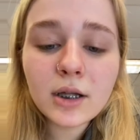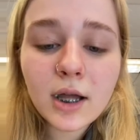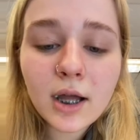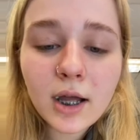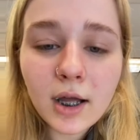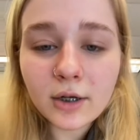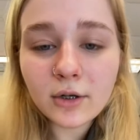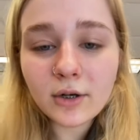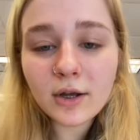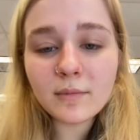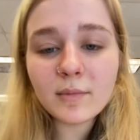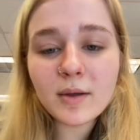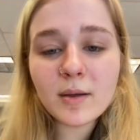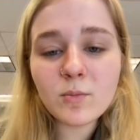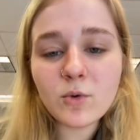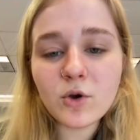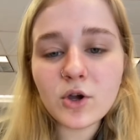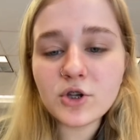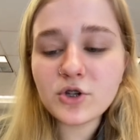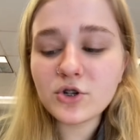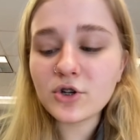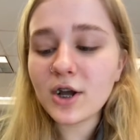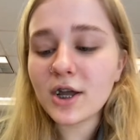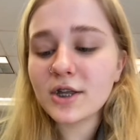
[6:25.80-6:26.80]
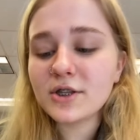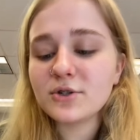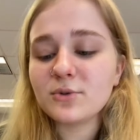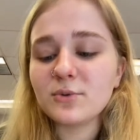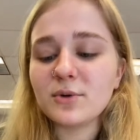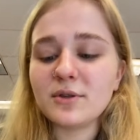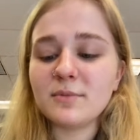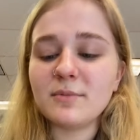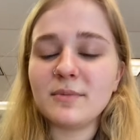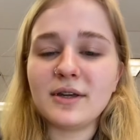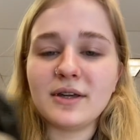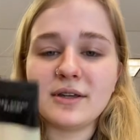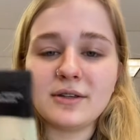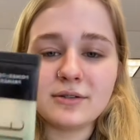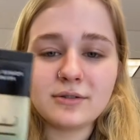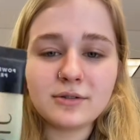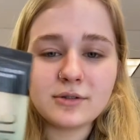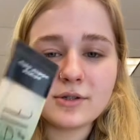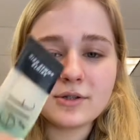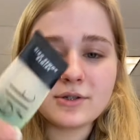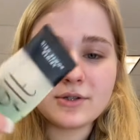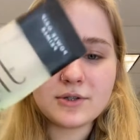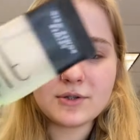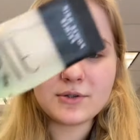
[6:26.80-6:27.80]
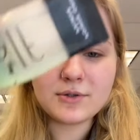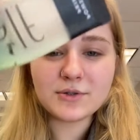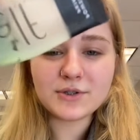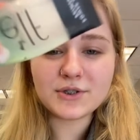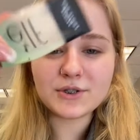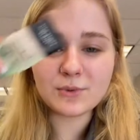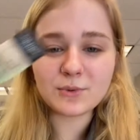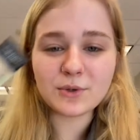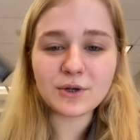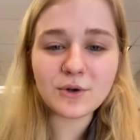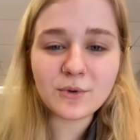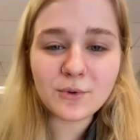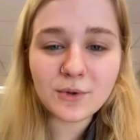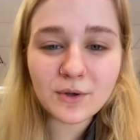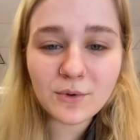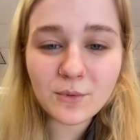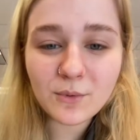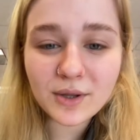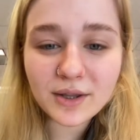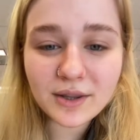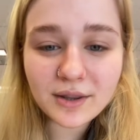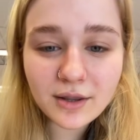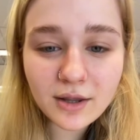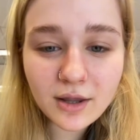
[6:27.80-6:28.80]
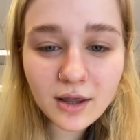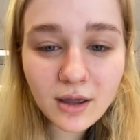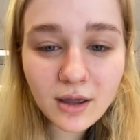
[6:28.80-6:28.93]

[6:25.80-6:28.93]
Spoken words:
I don't have my moisturizer with me, so we're going with